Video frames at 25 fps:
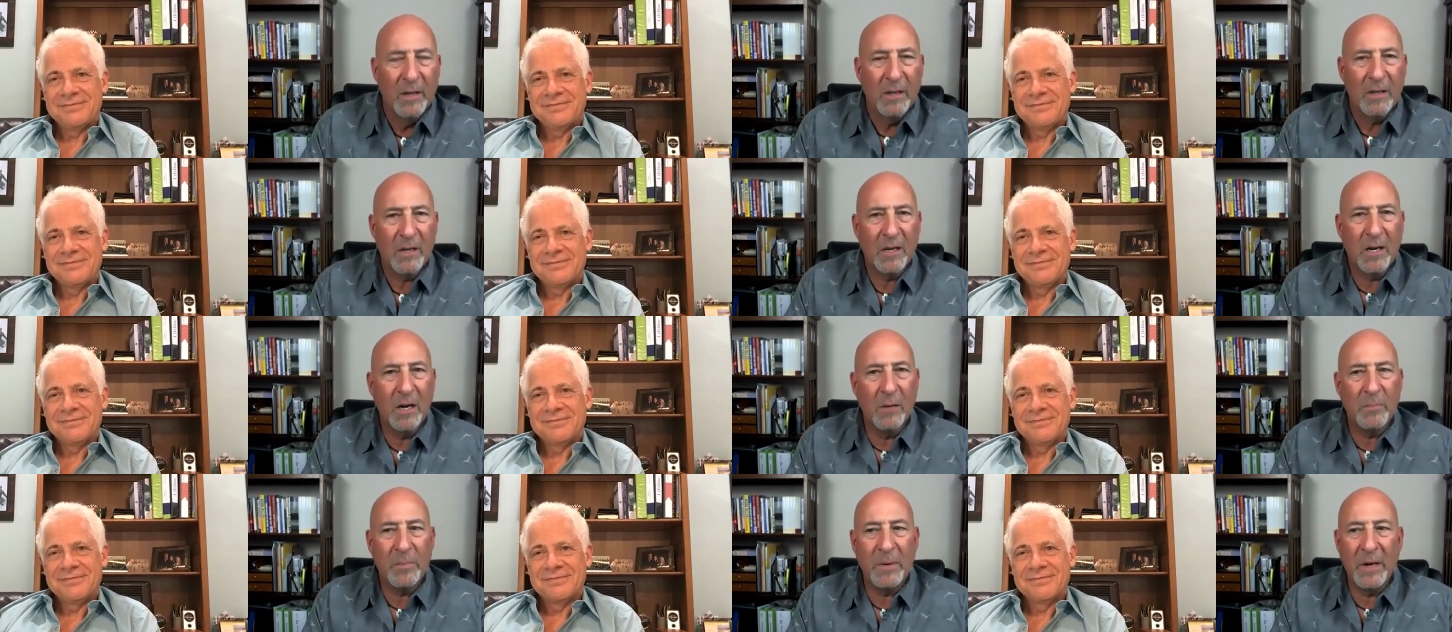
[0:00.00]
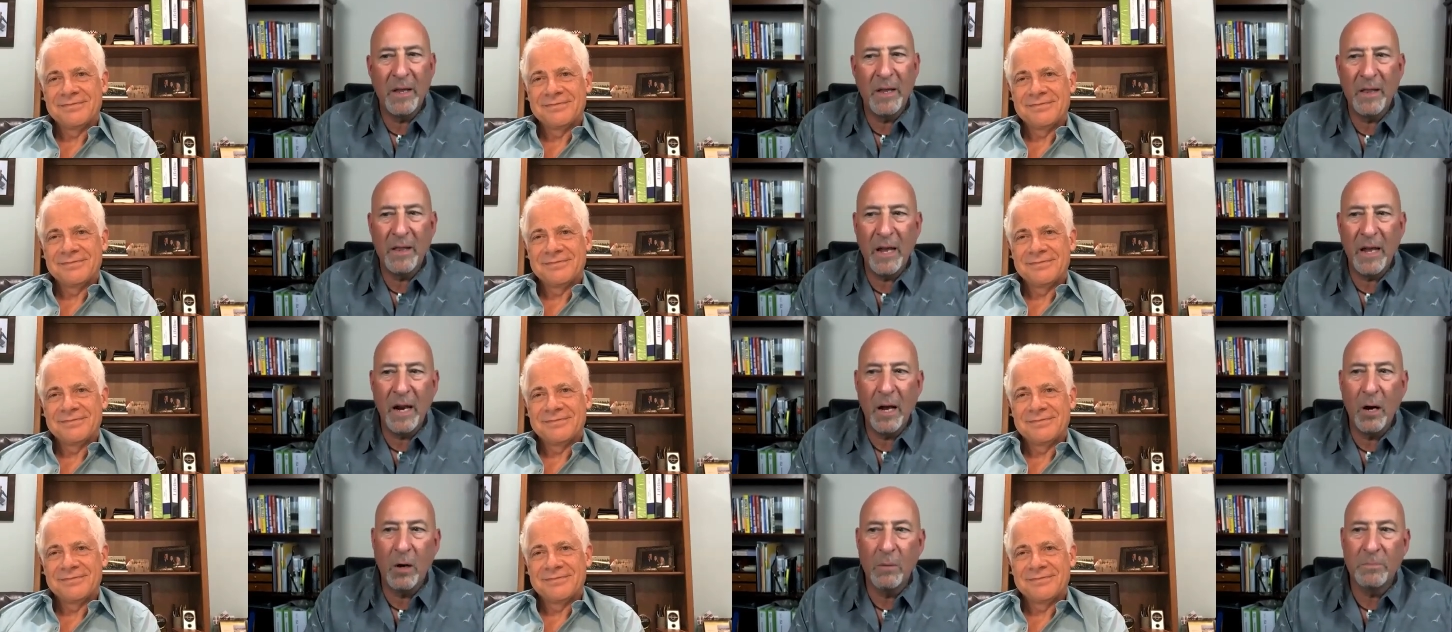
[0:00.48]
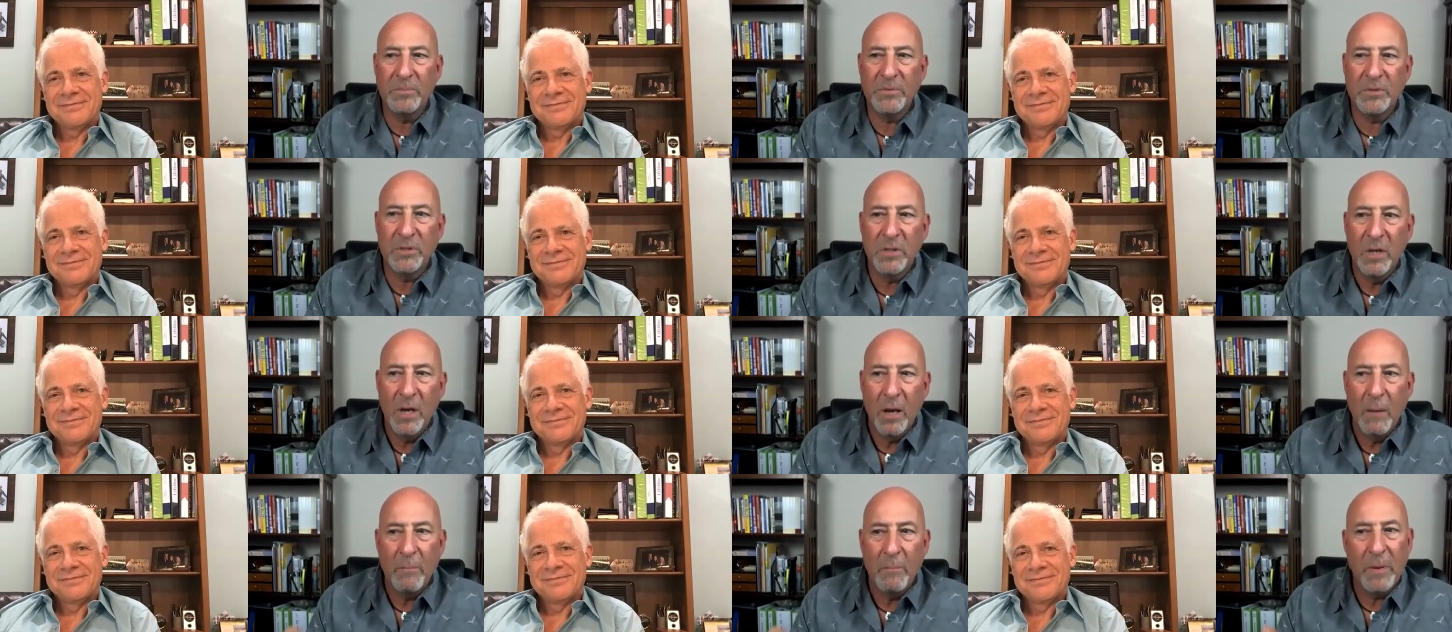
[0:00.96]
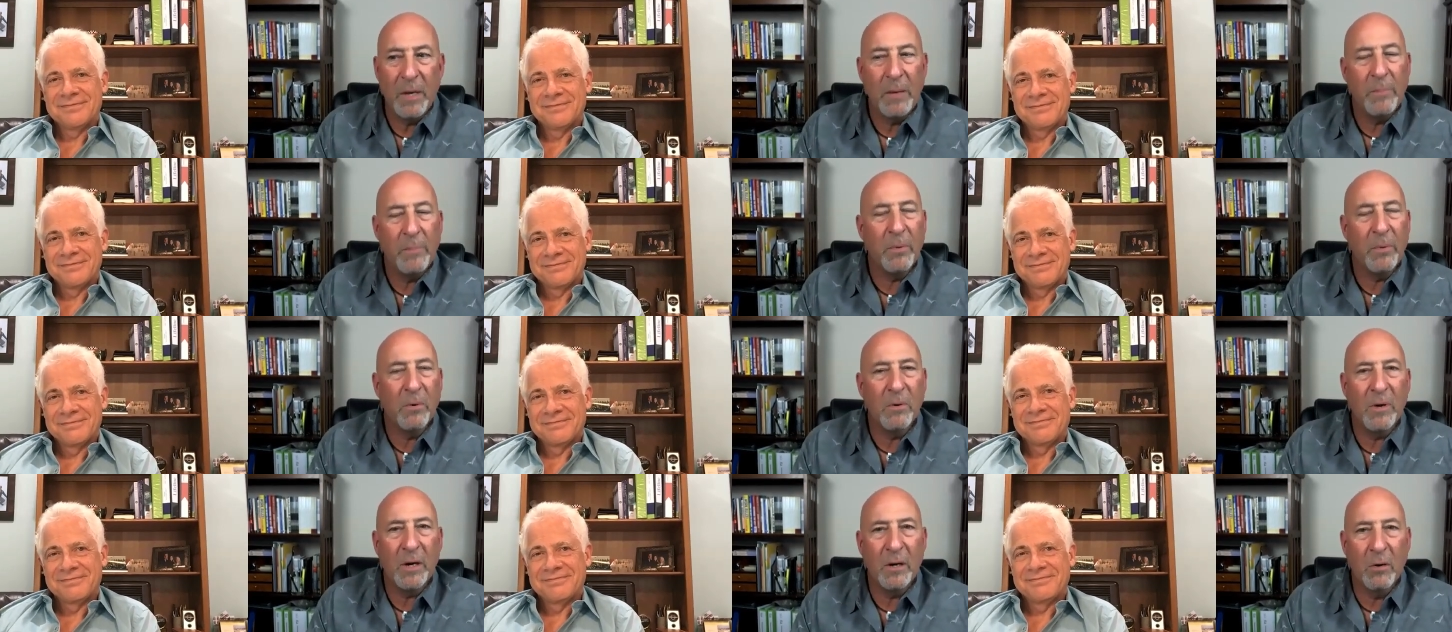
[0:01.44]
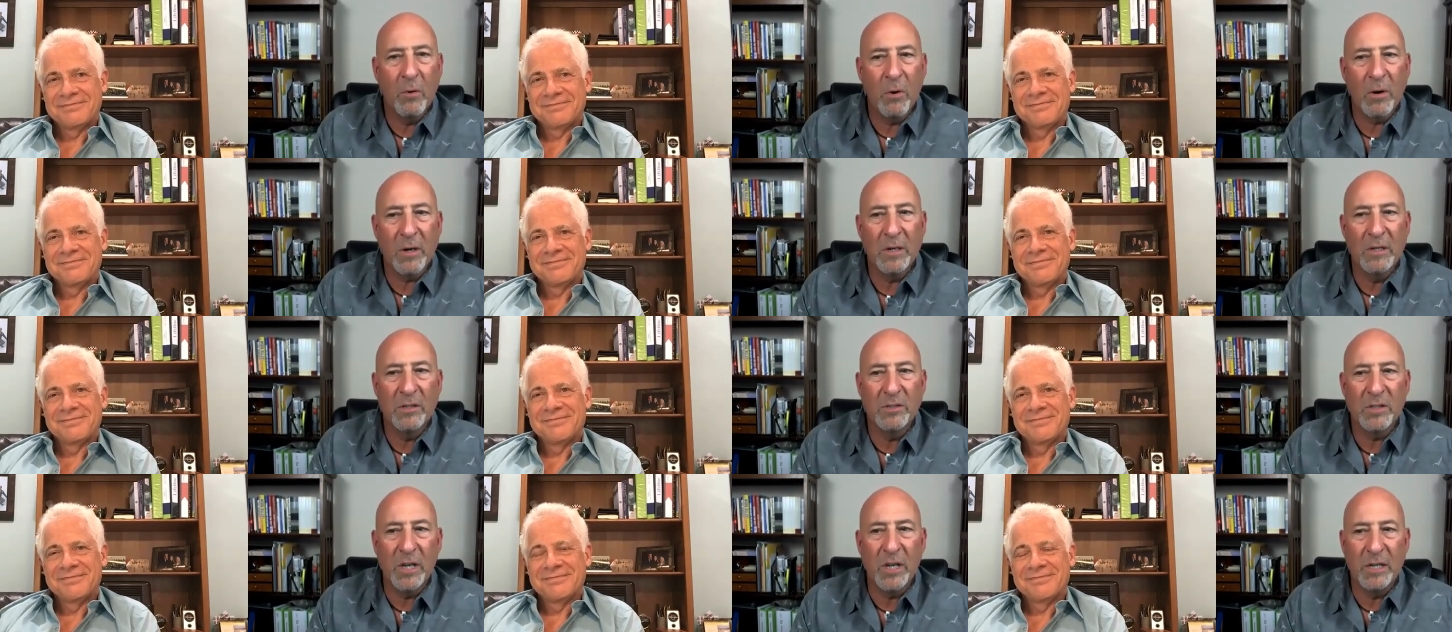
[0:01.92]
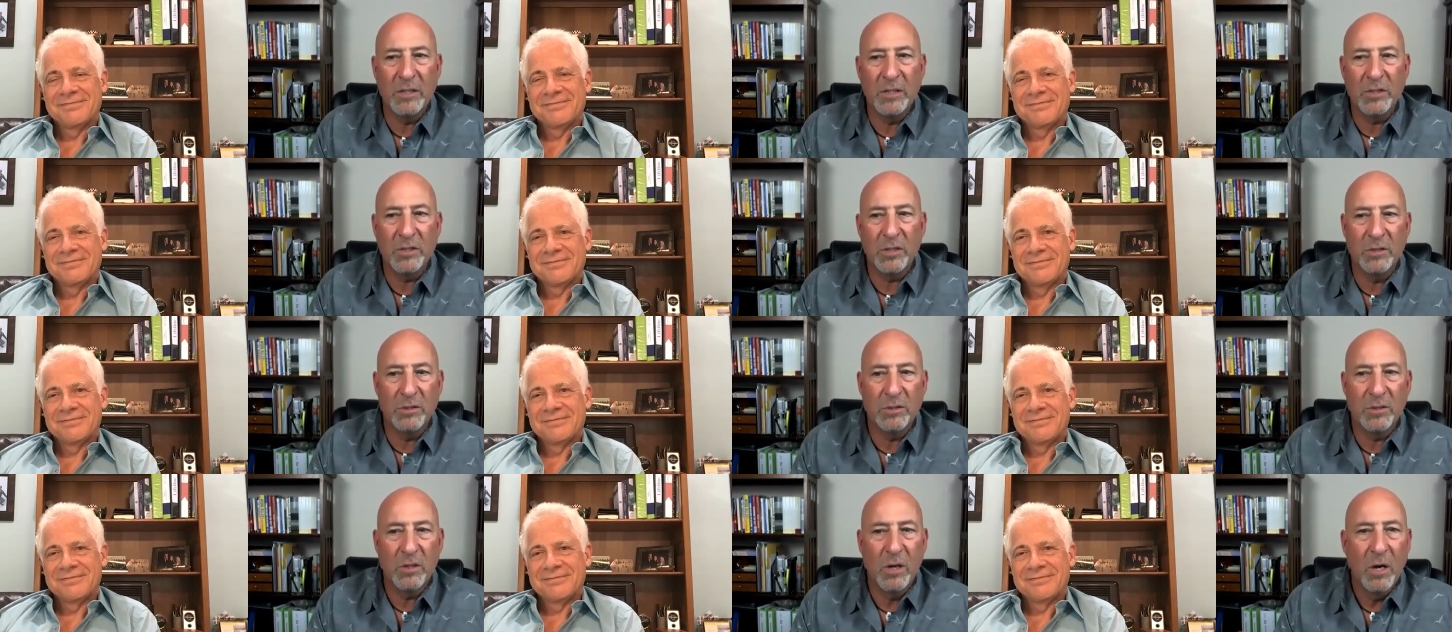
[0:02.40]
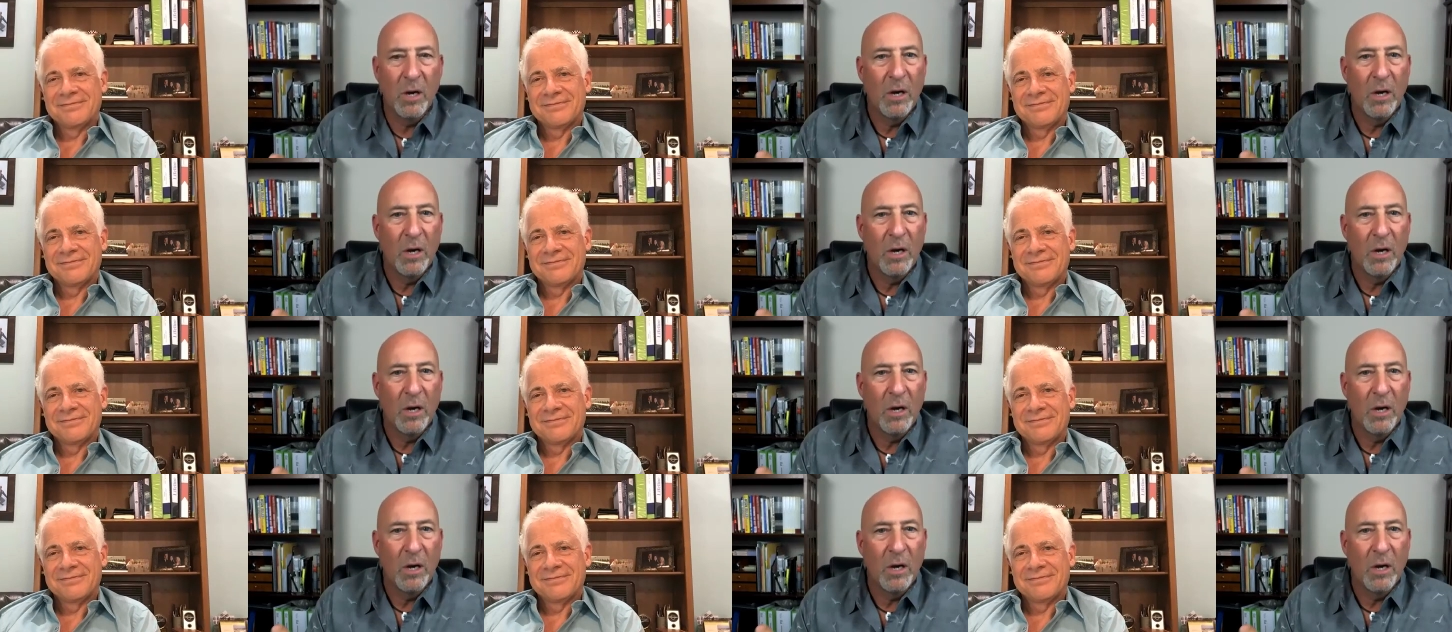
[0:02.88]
Speaker 1: the company that helps people and organizations